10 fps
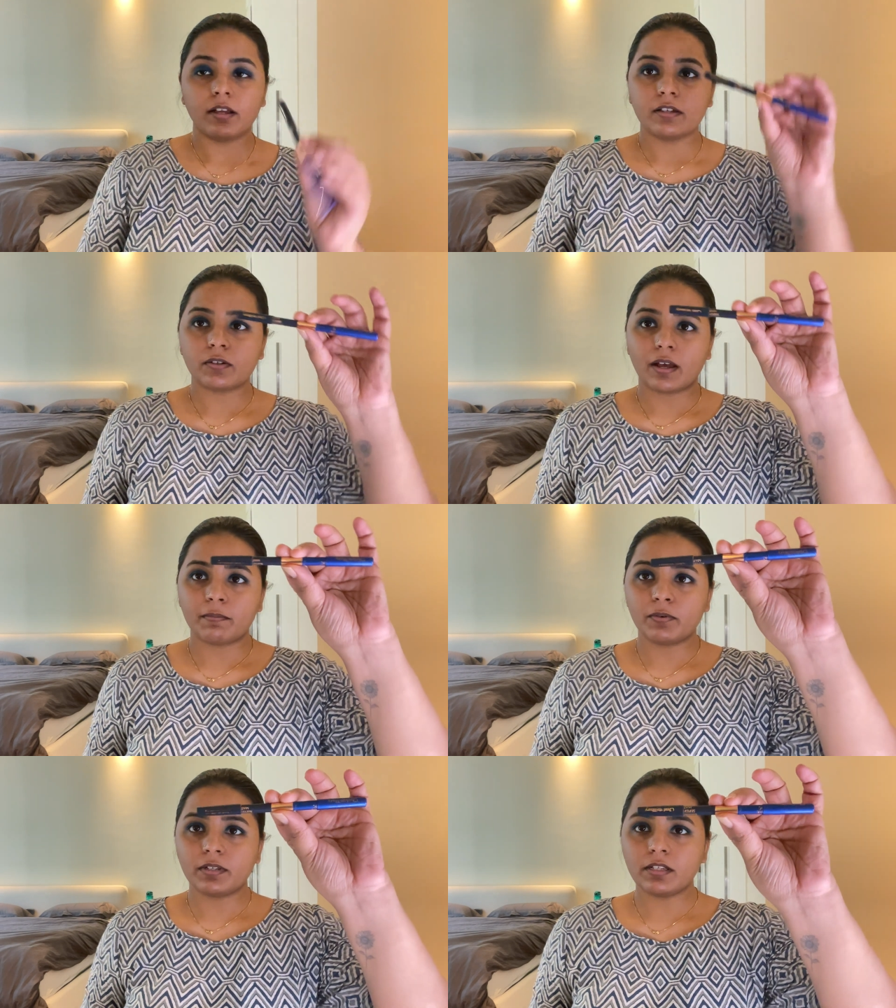So I'm
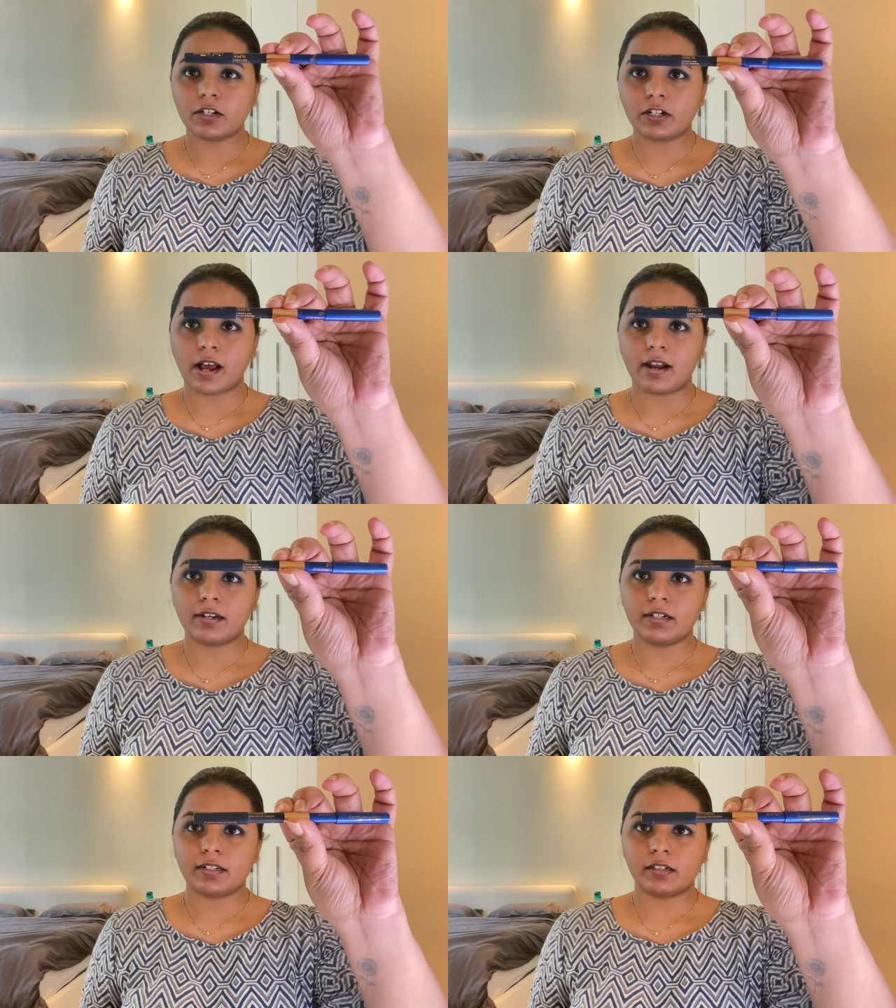using the
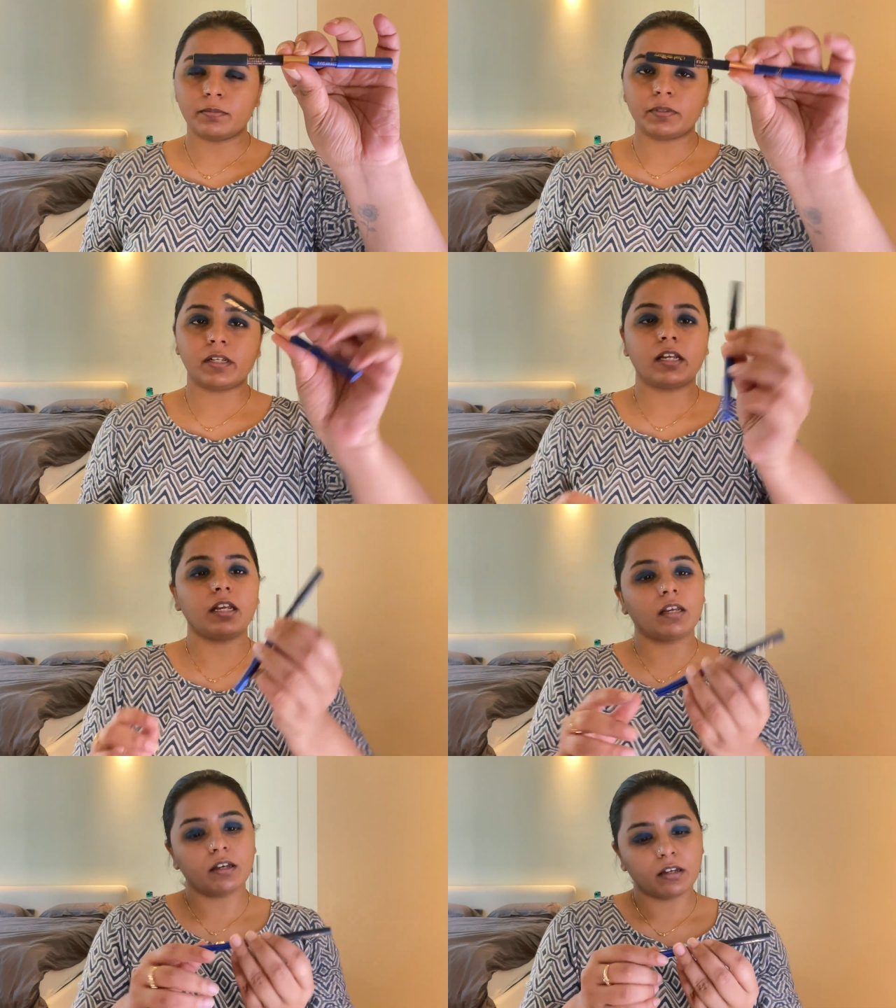Charlotte
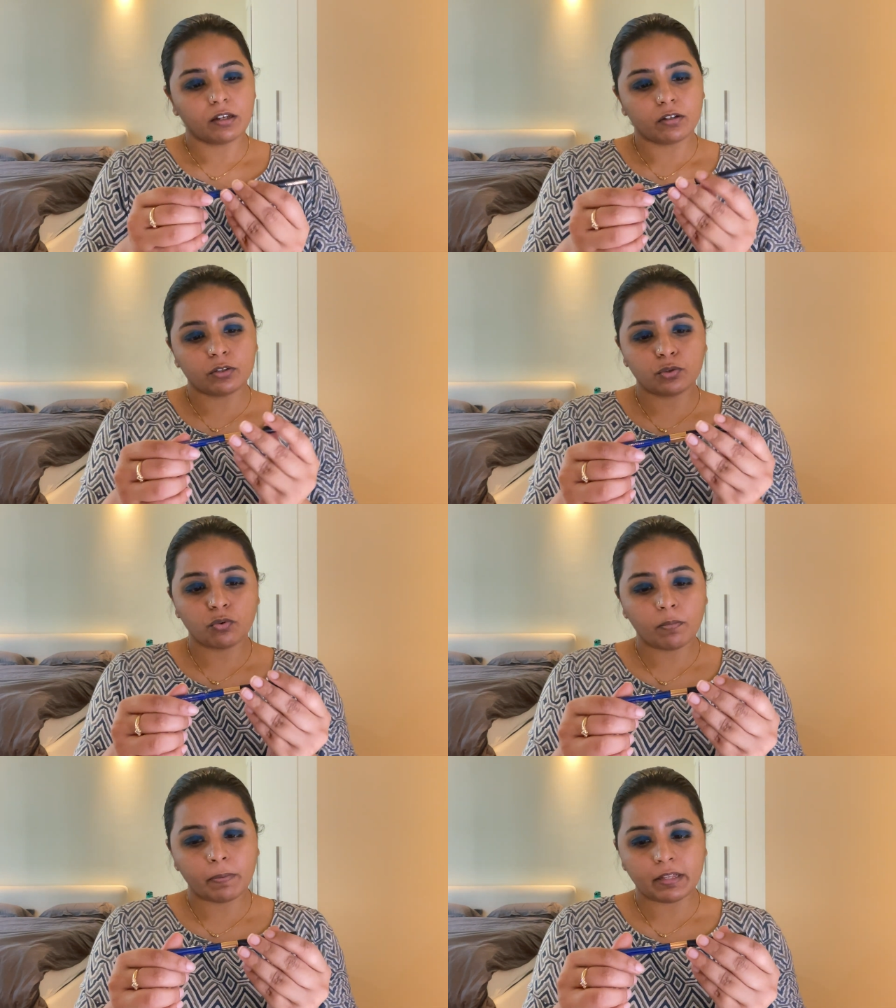Tilbury
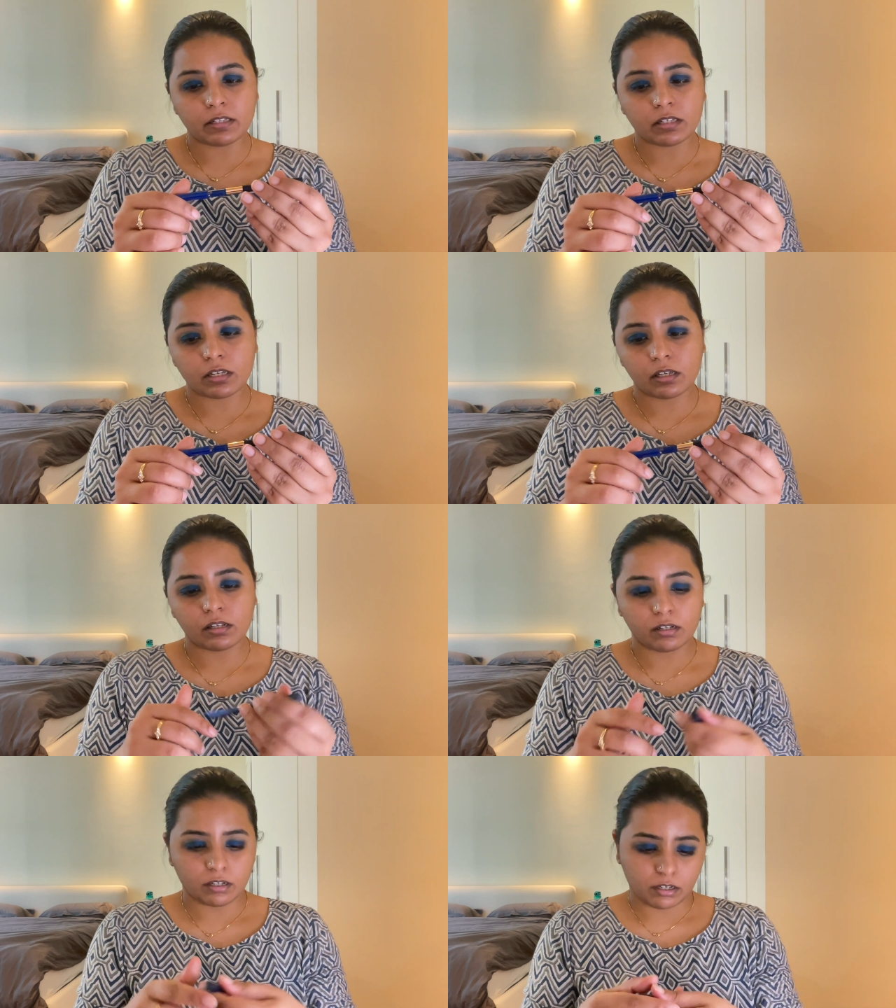Duo
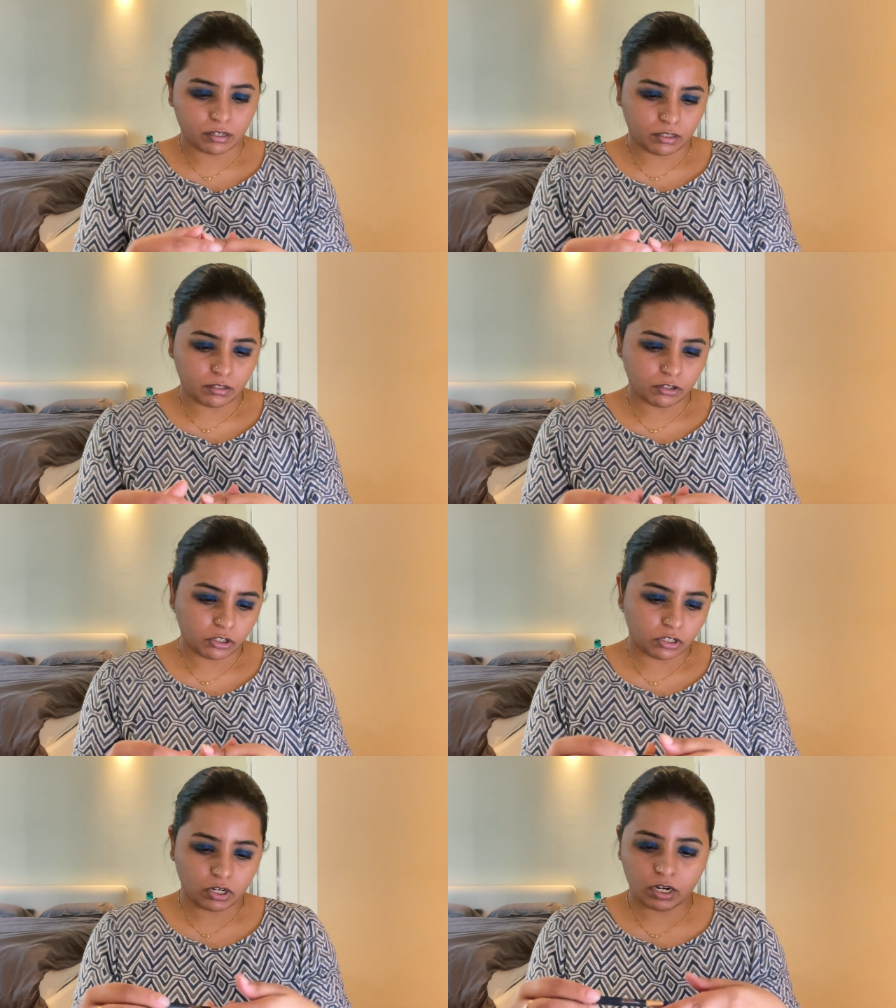pencil in this
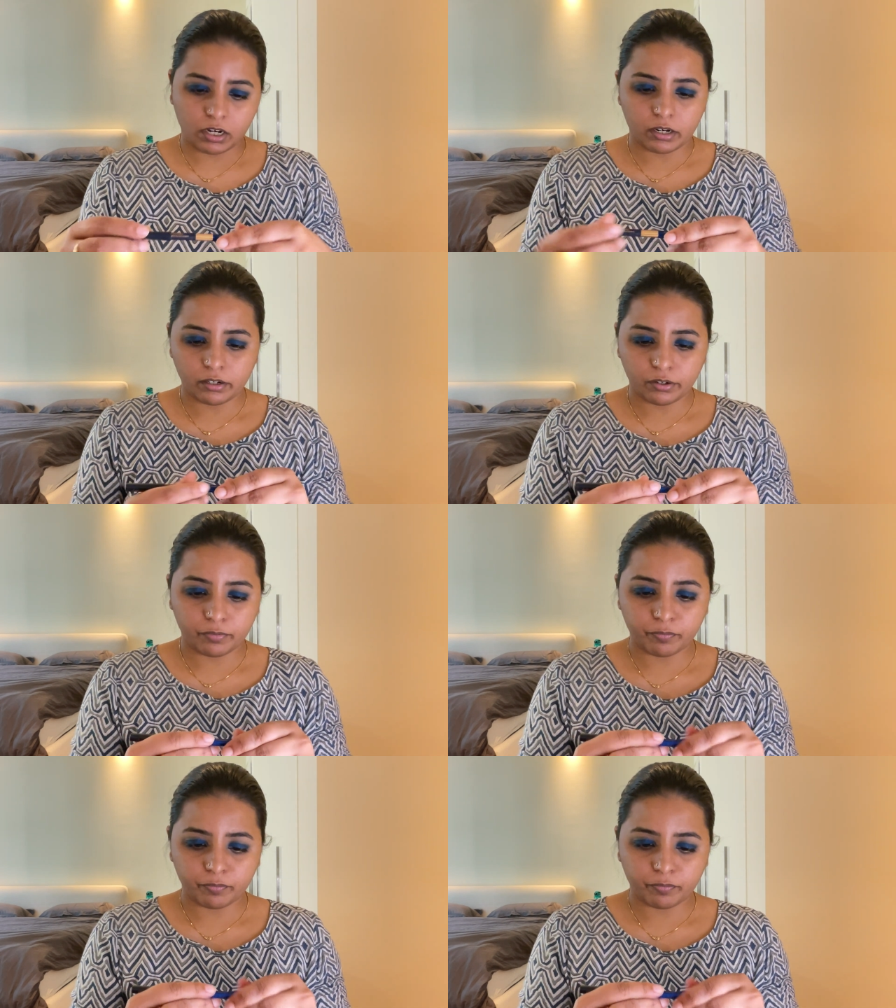shade.